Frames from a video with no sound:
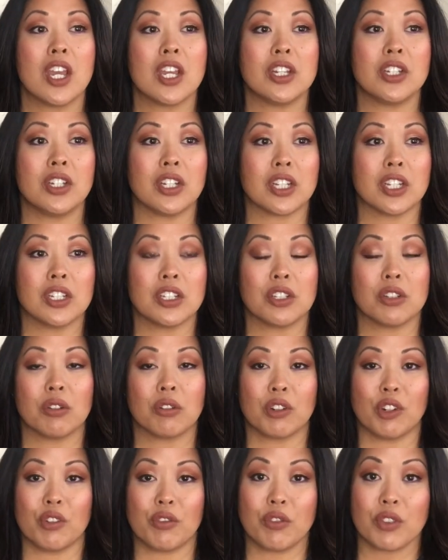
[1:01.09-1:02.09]
she can do
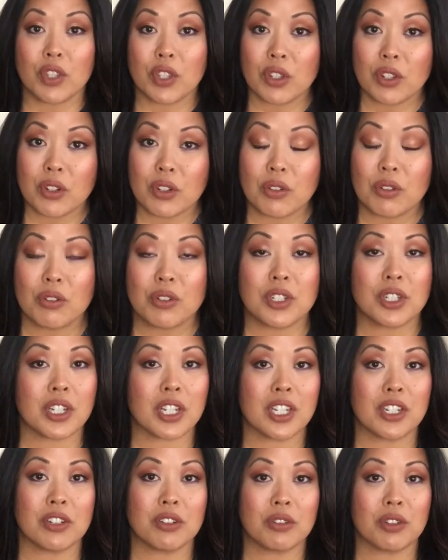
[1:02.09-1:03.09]
a review, she
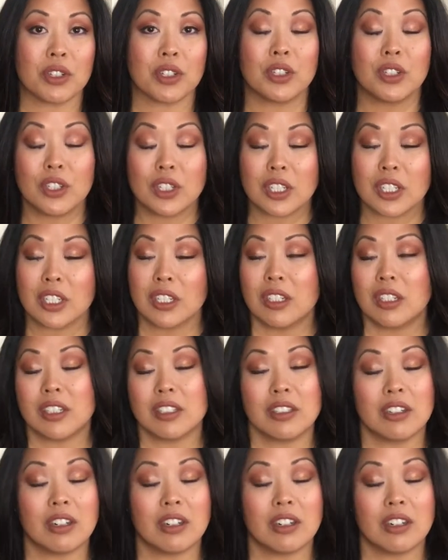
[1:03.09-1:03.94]
can do a look on